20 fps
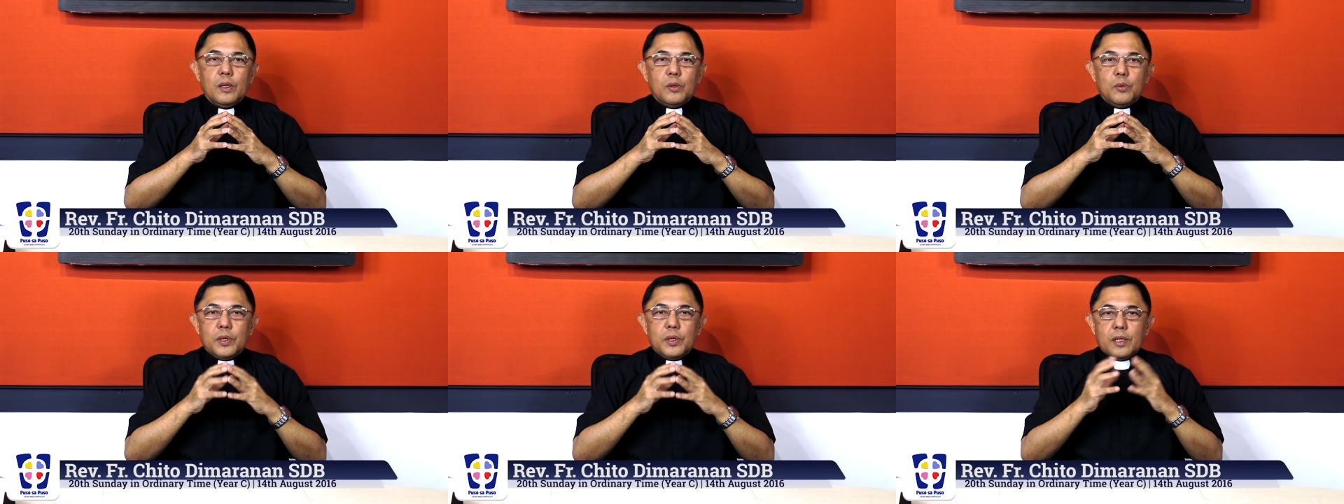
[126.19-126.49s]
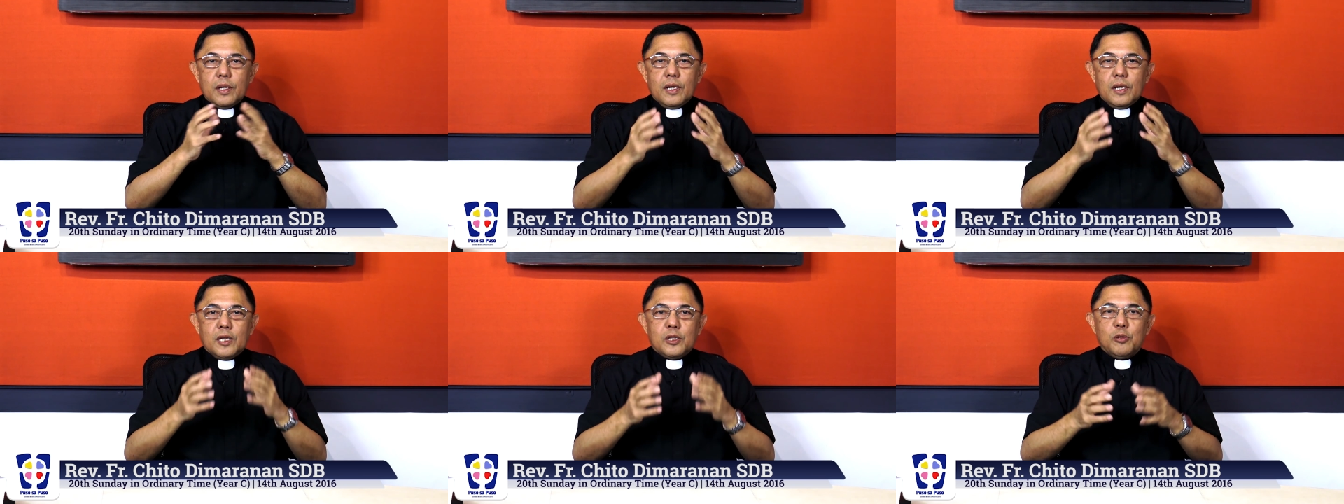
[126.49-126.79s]
with
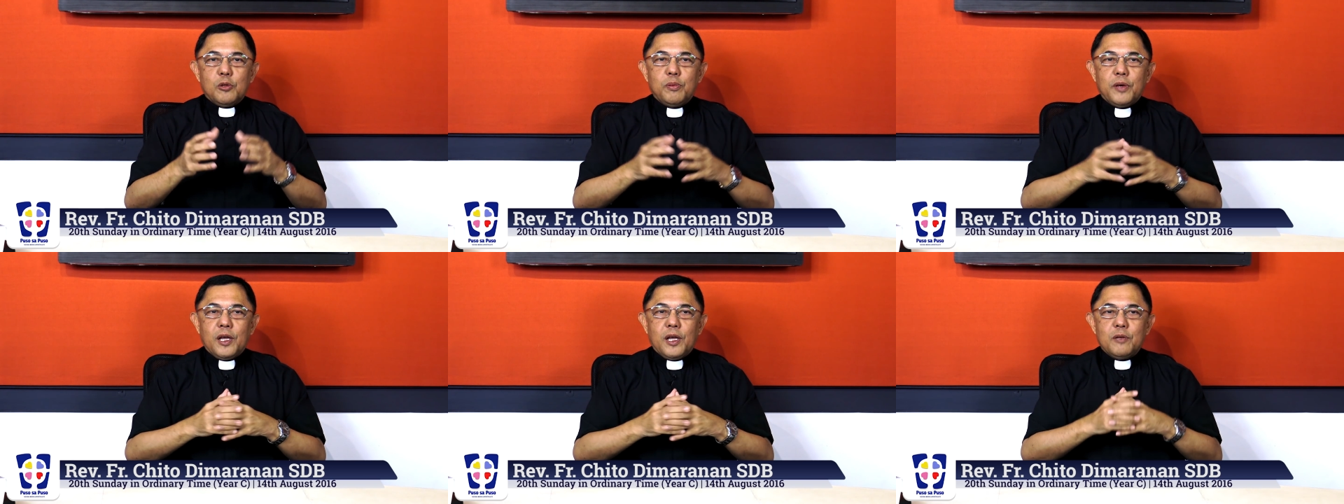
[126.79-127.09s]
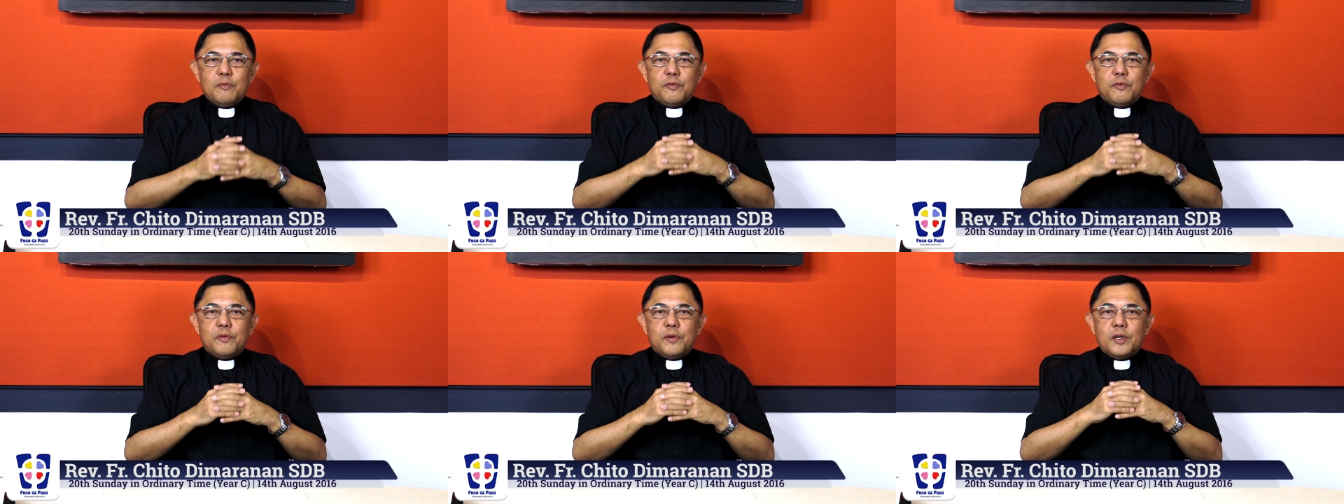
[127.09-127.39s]
a lot of
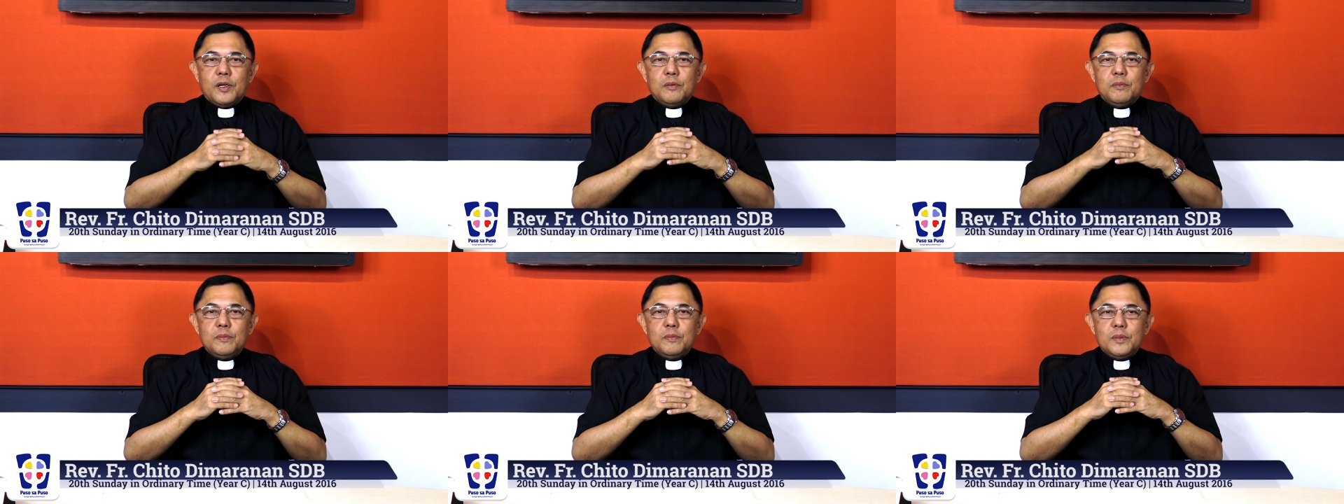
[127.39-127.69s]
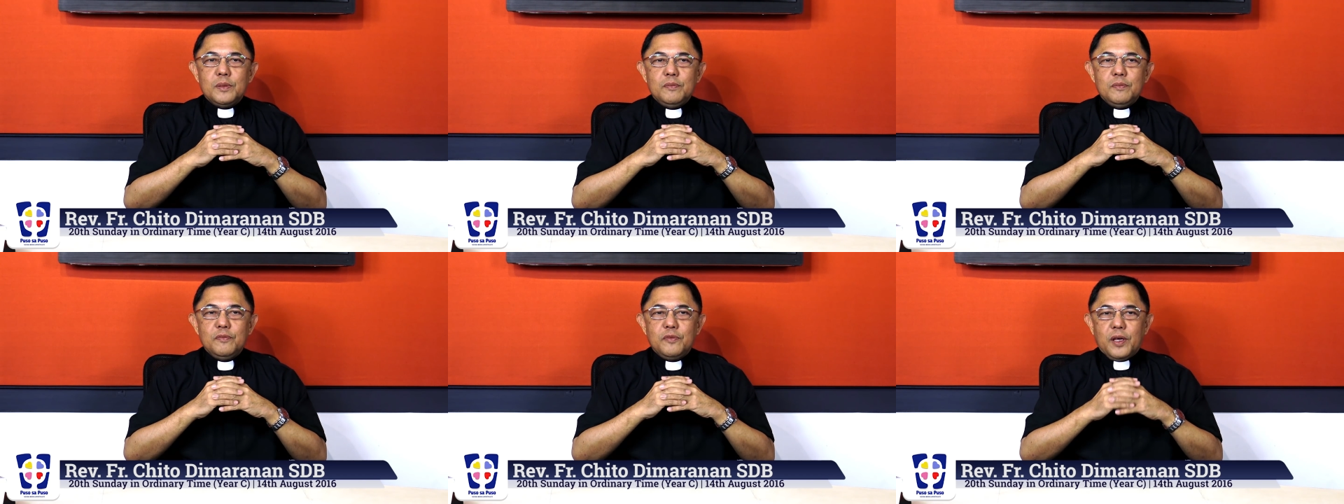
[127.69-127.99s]
help
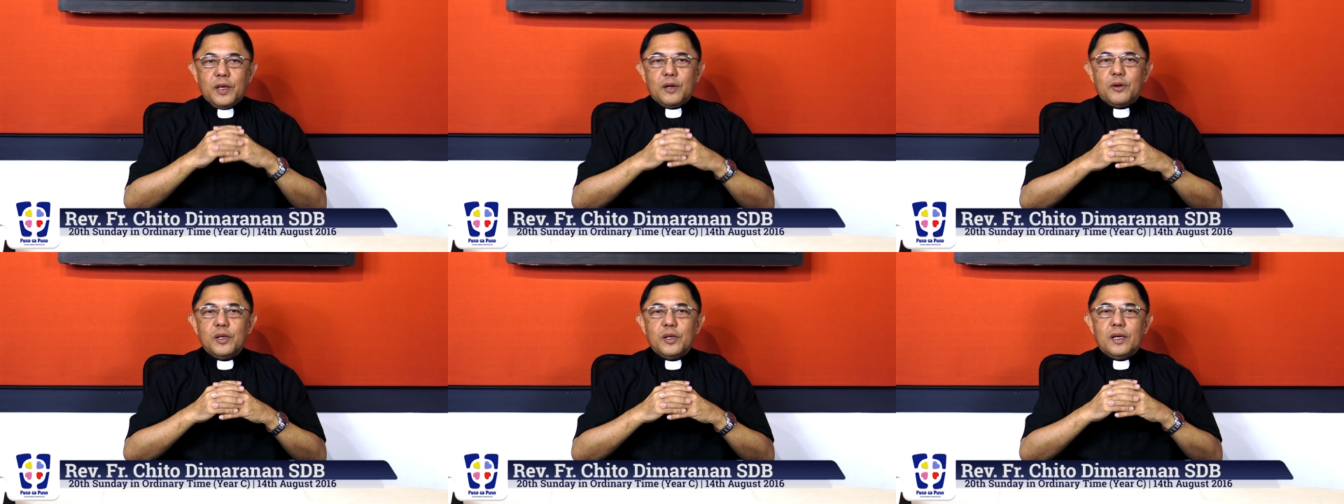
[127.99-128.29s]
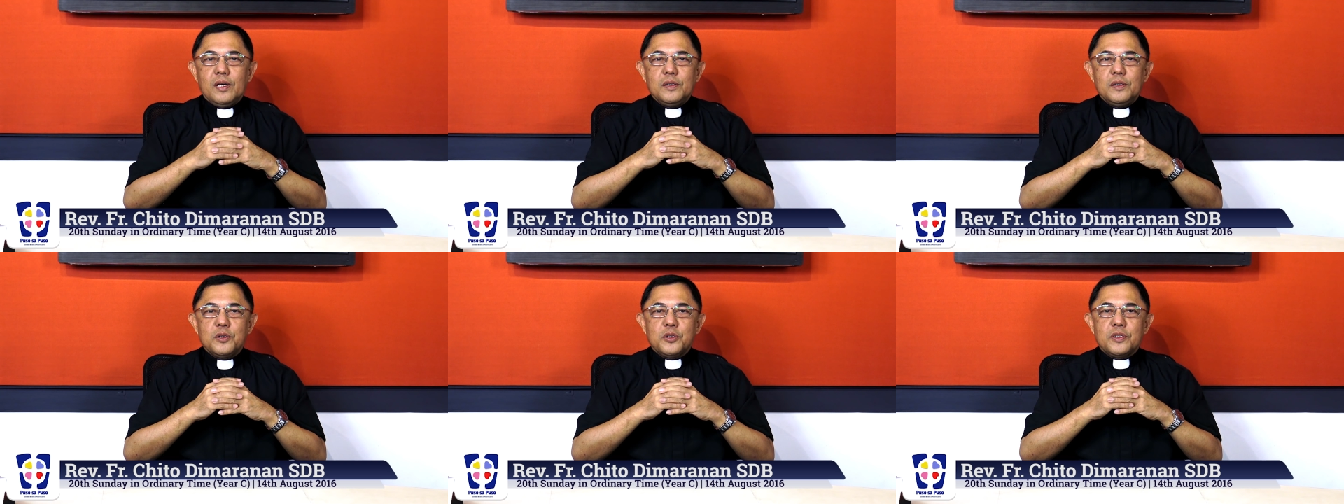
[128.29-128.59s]
from very
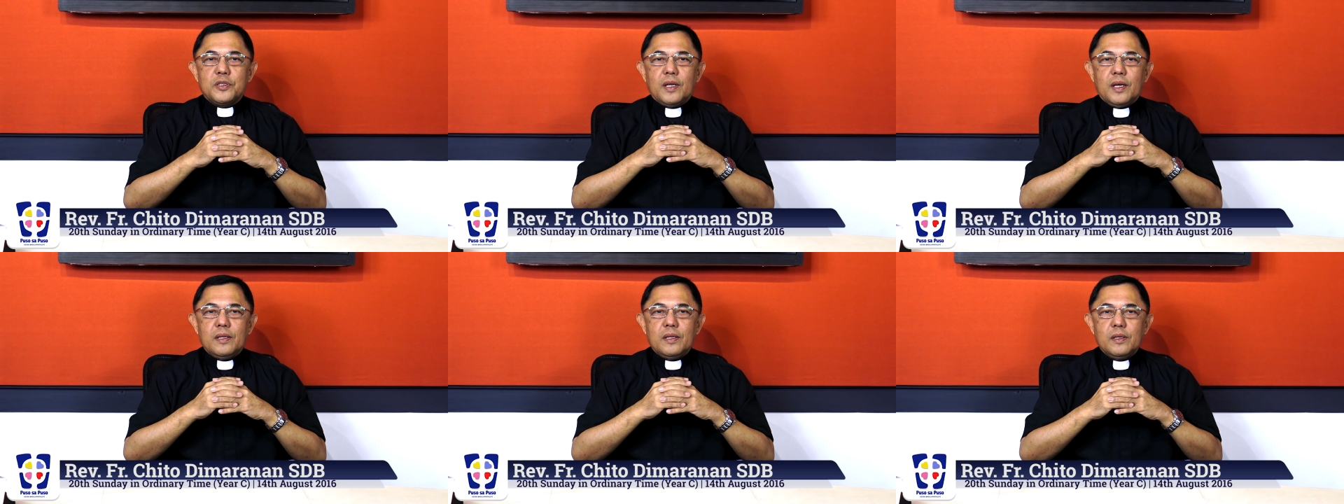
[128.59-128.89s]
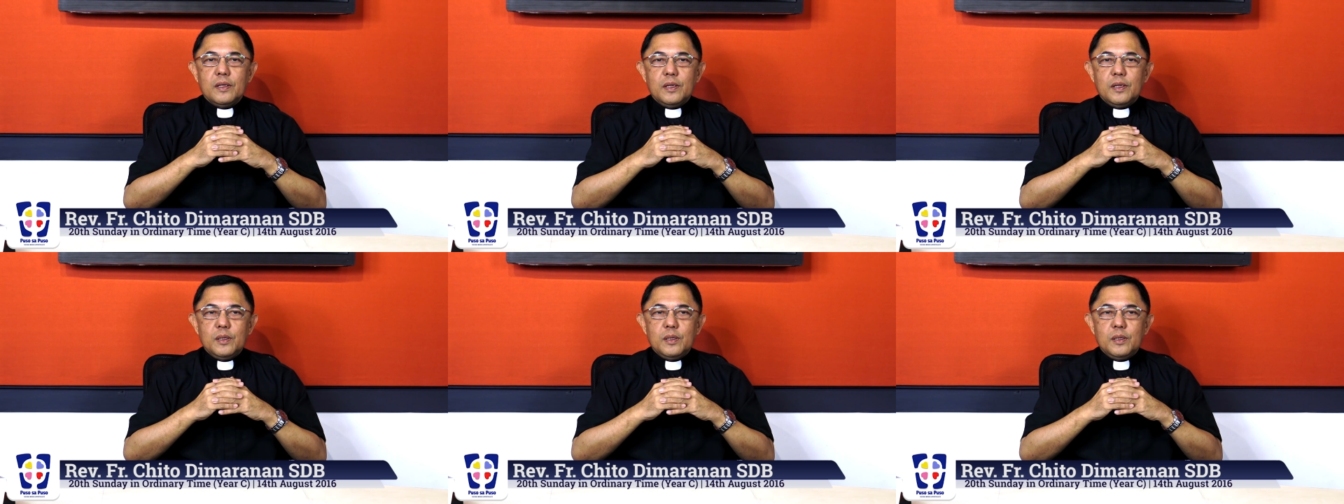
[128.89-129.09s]
understanding